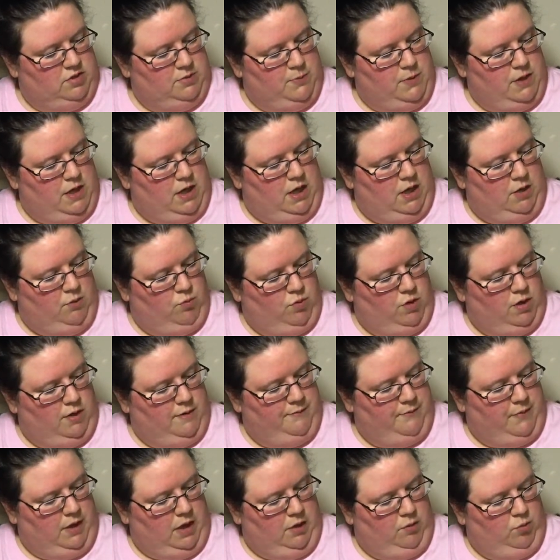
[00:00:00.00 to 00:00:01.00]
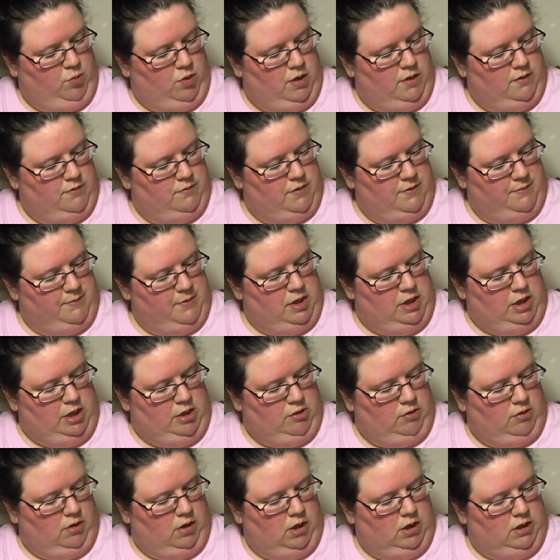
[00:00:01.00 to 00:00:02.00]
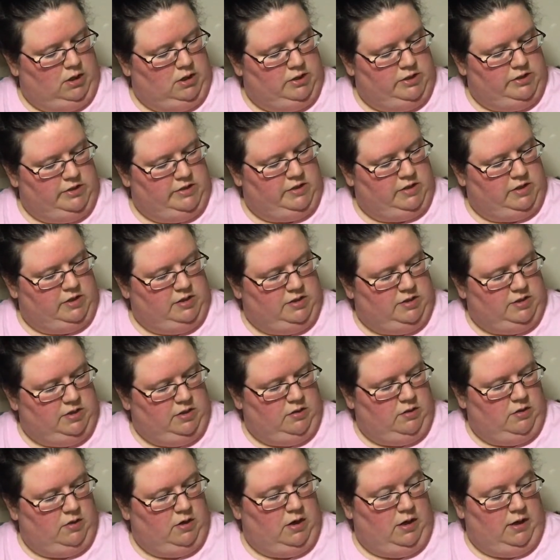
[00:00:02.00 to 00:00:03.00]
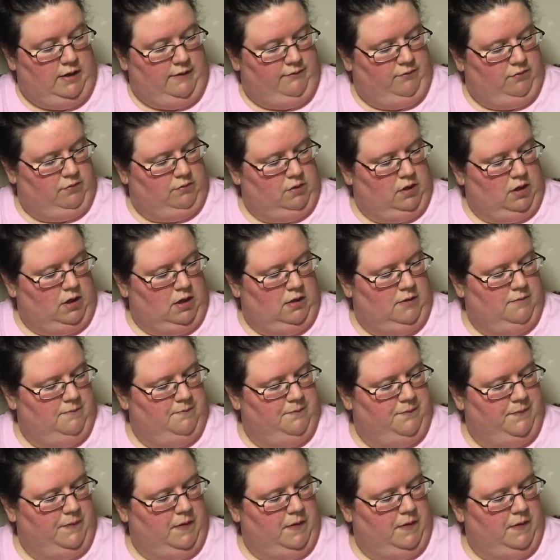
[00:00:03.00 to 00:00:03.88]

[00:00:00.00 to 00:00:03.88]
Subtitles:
to be what the meteorologists consider an F3.